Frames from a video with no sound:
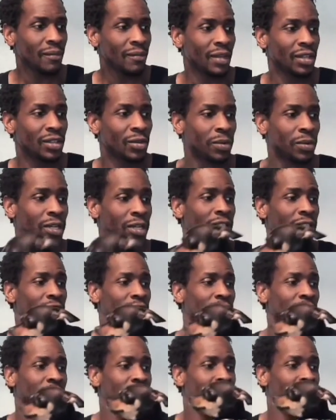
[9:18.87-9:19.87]
You want
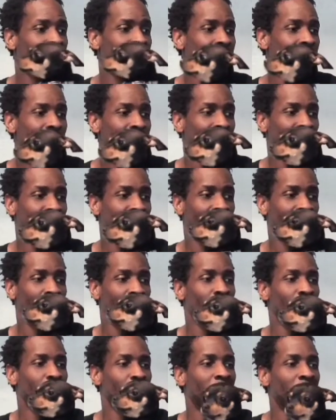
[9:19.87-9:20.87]
attention? Should I do
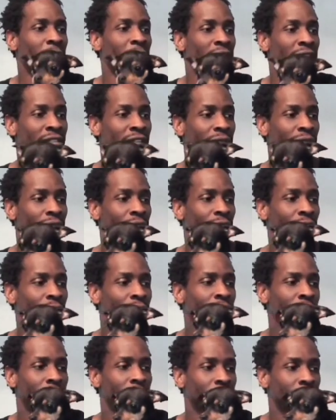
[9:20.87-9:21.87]
more Batman stuff with you?
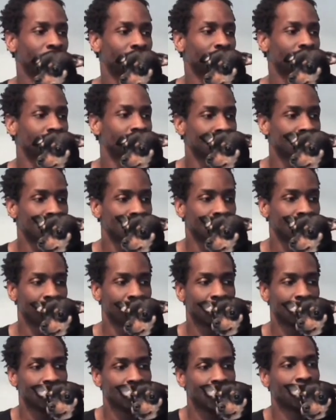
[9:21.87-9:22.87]

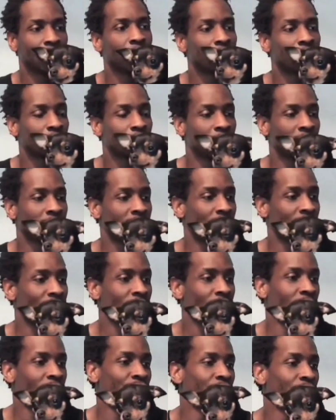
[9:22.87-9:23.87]
Of course you want attention on
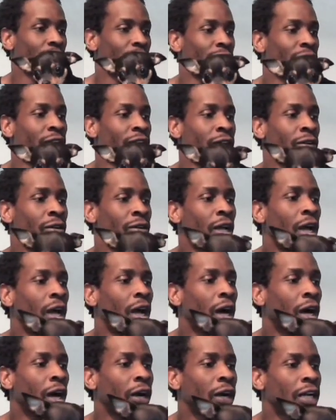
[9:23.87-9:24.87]
the Joker video.
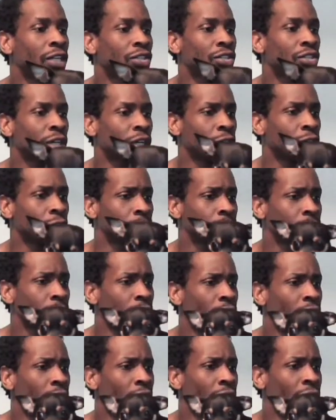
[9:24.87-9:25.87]
All right, so
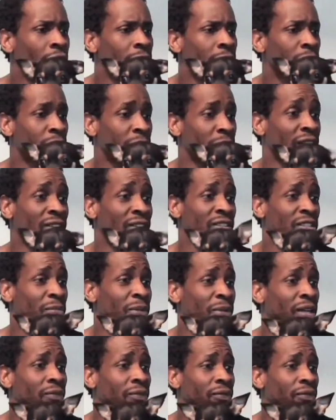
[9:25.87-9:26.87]
Spectre is
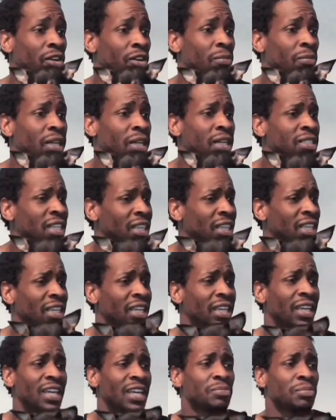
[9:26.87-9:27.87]
about to fall because I think he
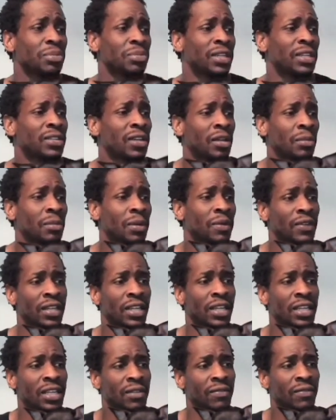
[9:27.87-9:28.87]
has bleeds on him
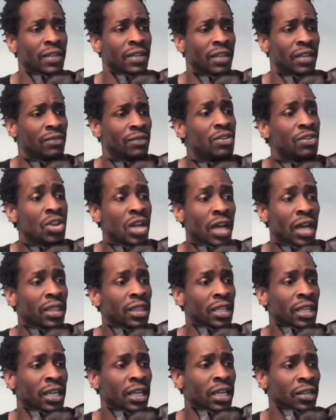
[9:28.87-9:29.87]
if
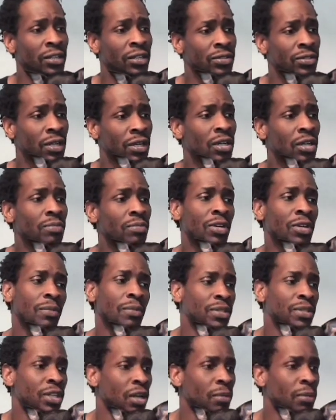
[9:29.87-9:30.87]
nothing else. Oh, nope, we
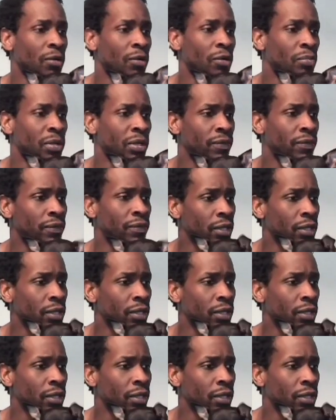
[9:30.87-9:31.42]
took him out with Biff.